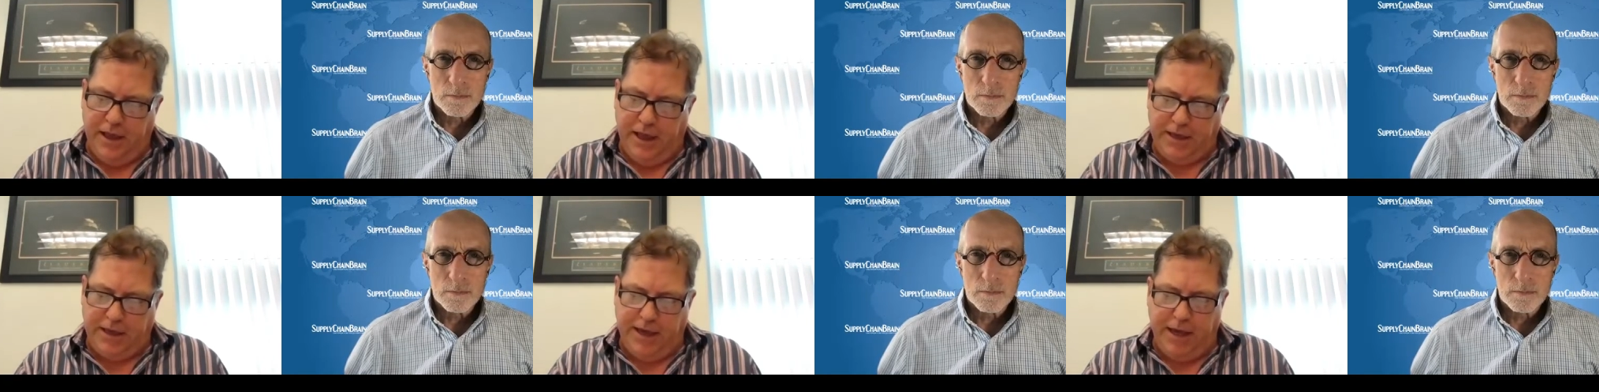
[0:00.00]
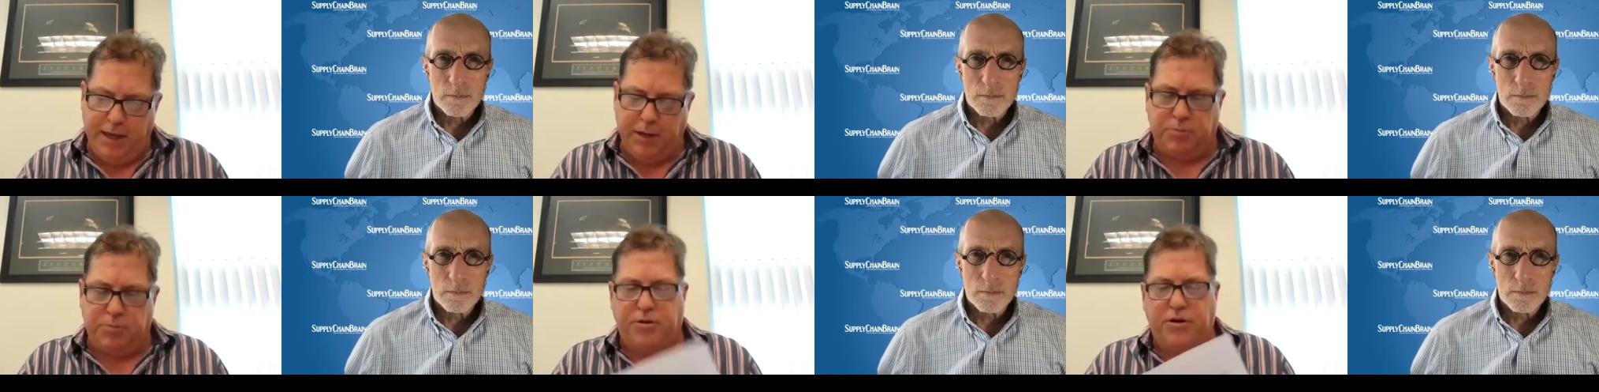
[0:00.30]
Speaker 1: I
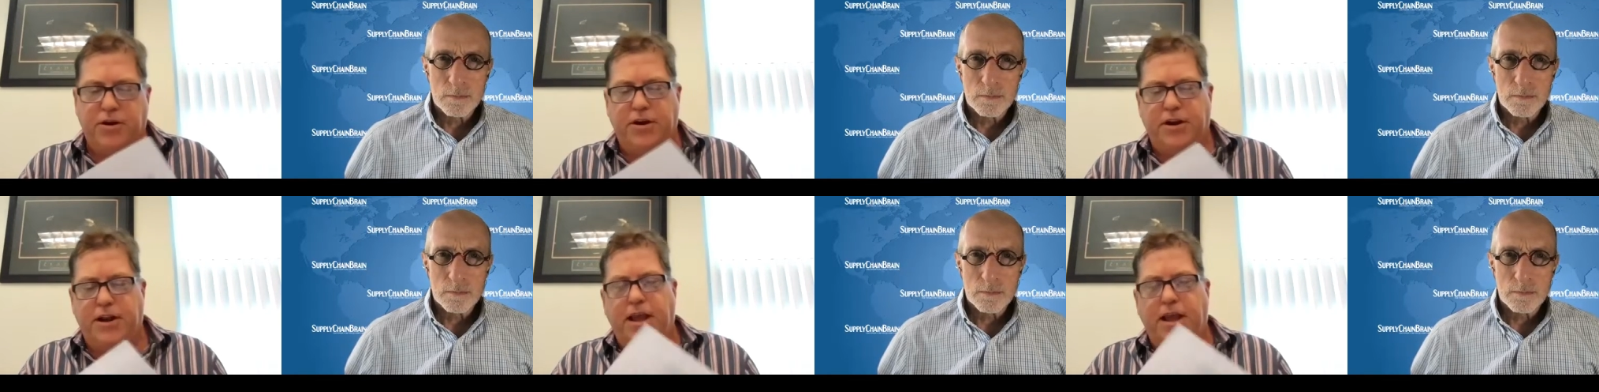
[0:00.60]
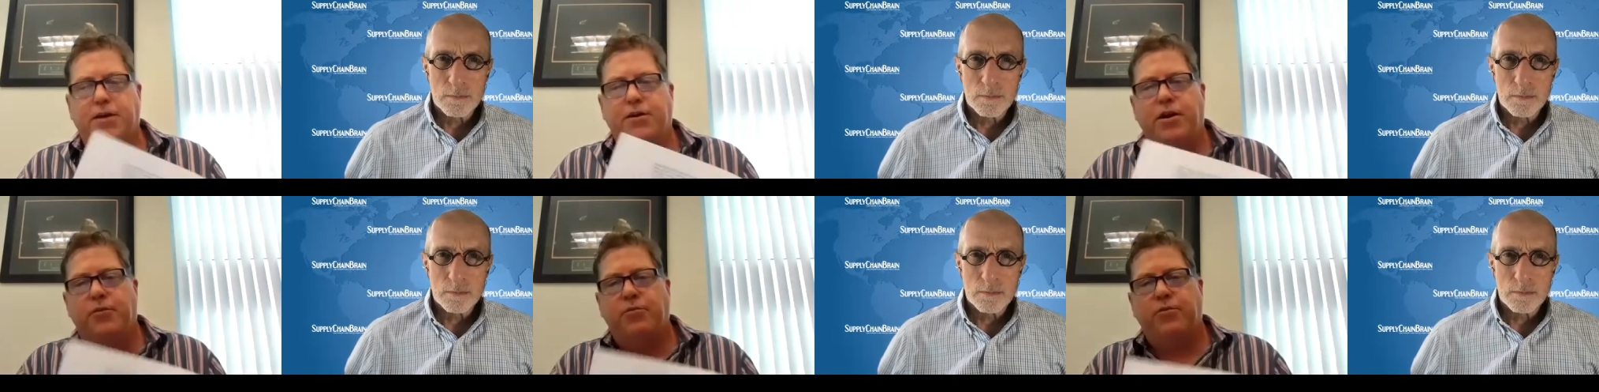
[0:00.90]
kind of printed
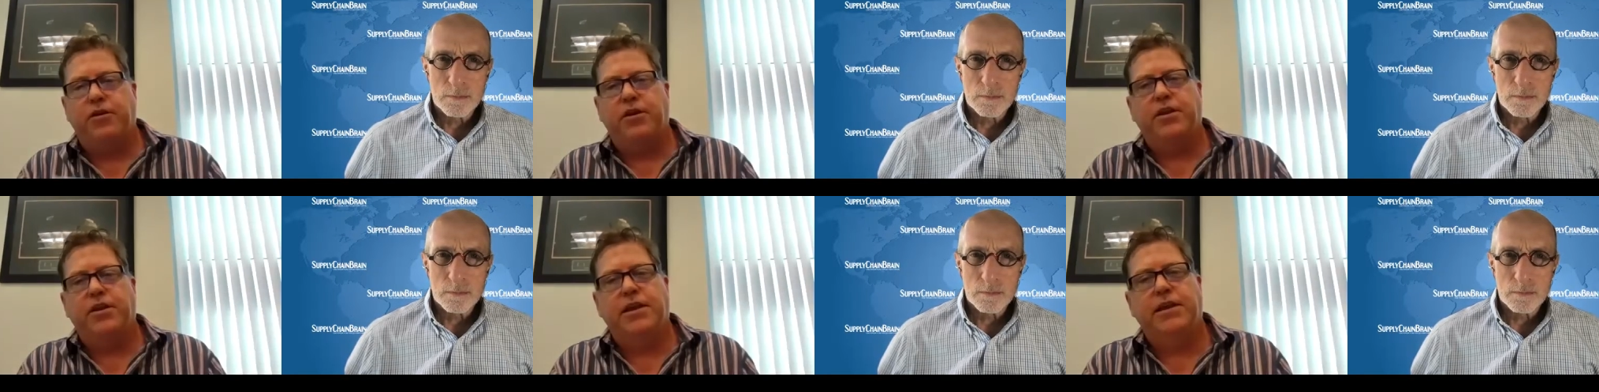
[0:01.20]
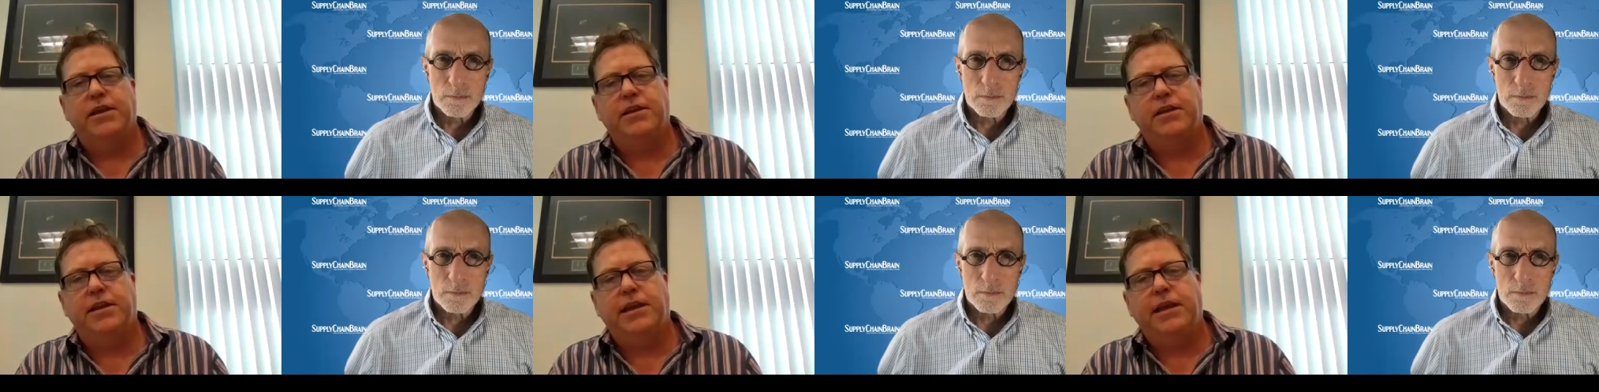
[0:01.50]
out a really
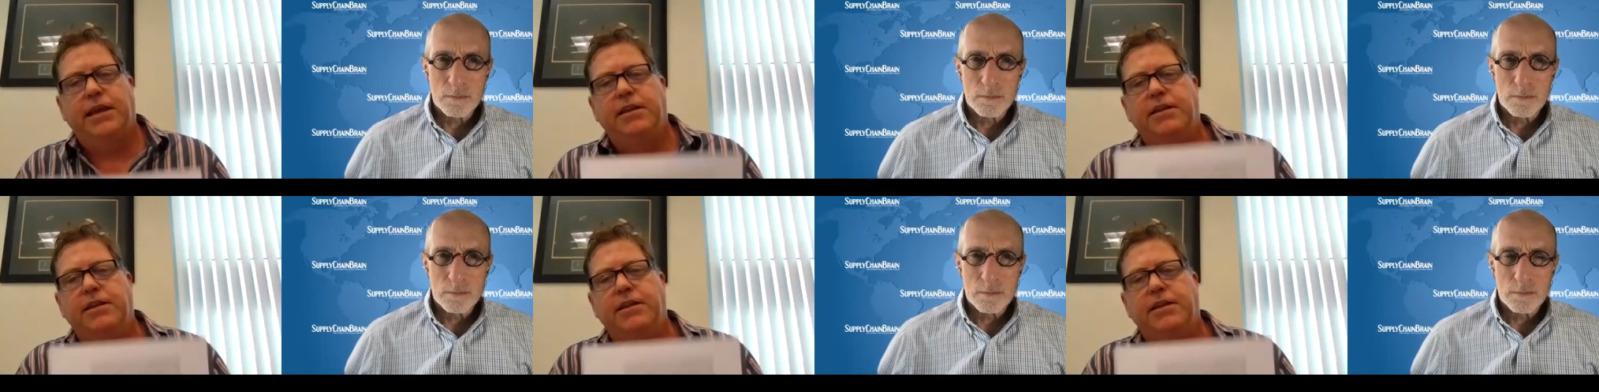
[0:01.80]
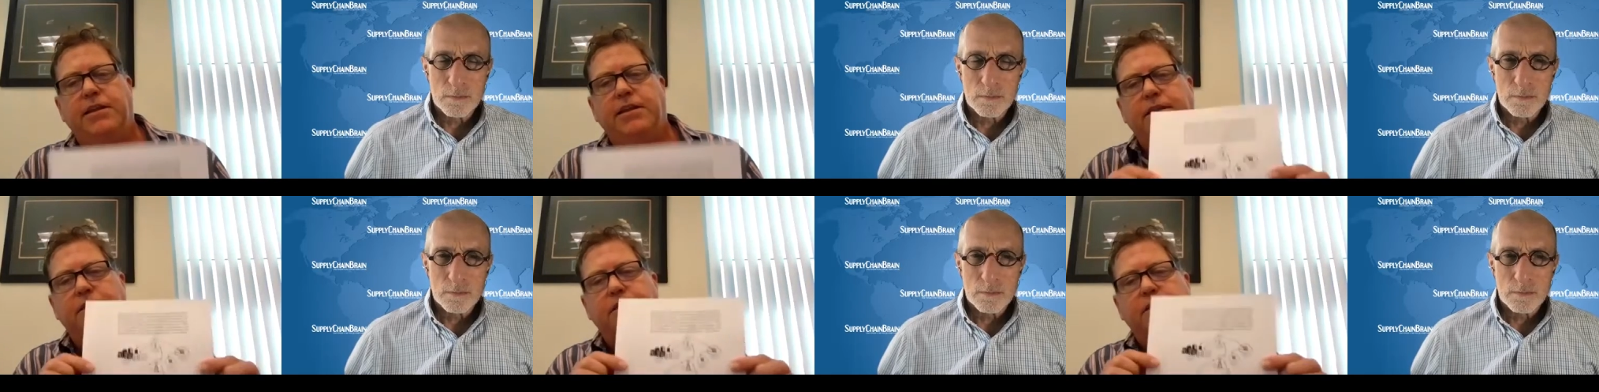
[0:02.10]
neat
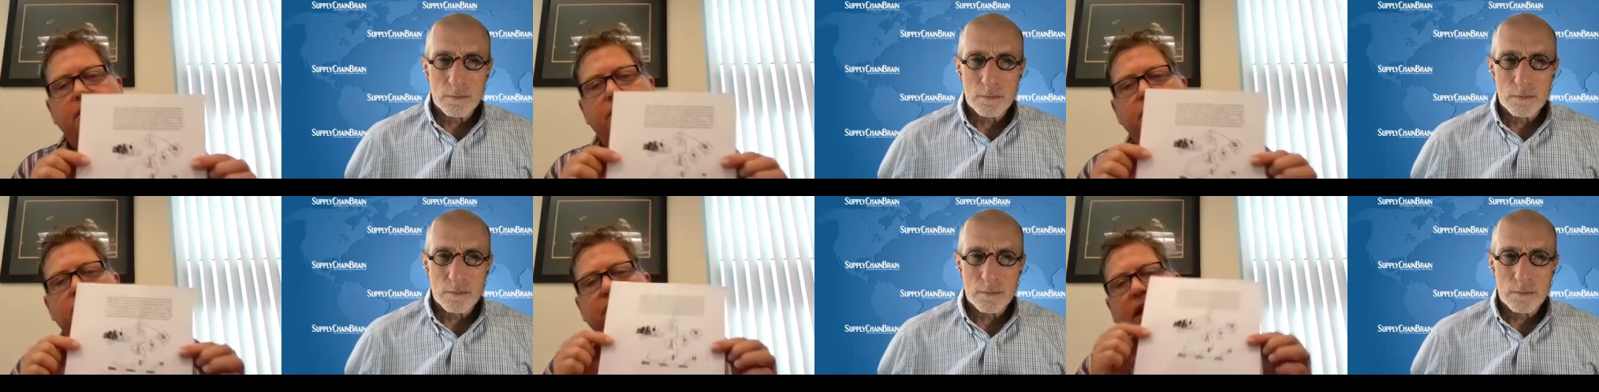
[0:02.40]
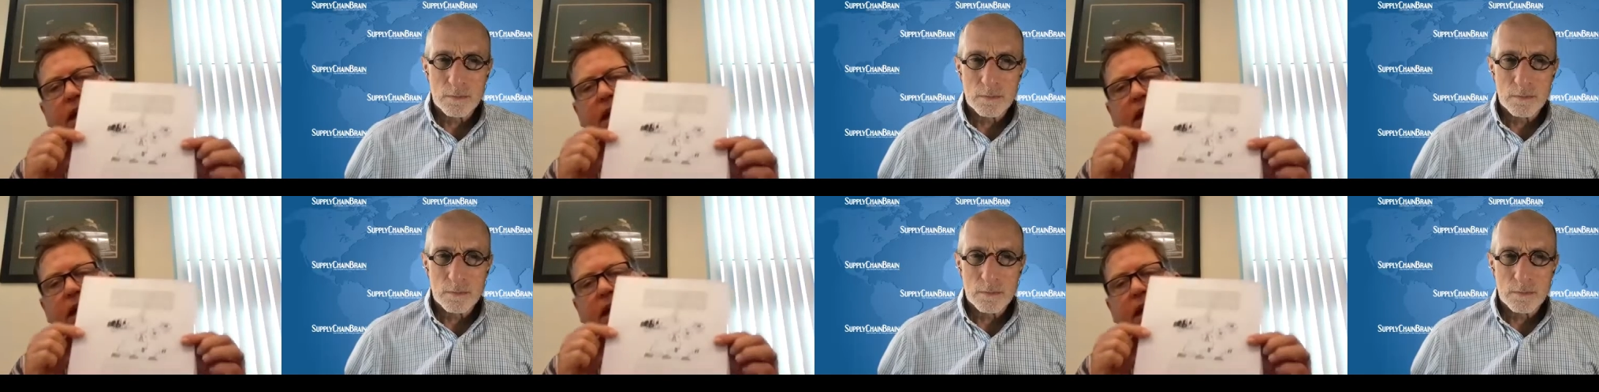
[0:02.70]
little